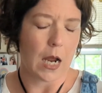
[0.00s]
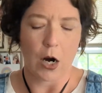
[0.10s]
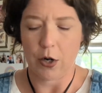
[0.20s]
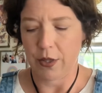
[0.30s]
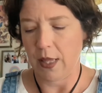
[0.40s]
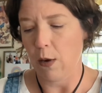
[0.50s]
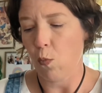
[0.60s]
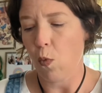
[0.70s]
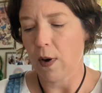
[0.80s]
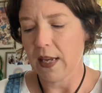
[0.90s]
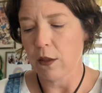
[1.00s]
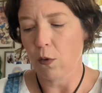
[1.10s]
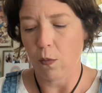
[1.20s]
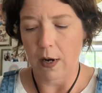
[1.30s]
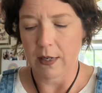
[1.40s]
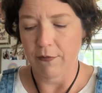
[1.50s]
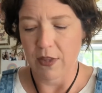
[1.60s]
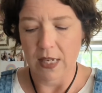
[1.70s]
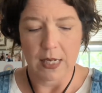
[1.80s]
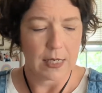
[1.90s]
are either one of
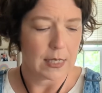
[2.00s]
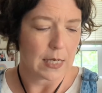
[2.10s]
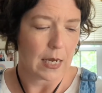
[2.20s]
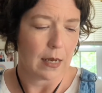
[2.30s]
these,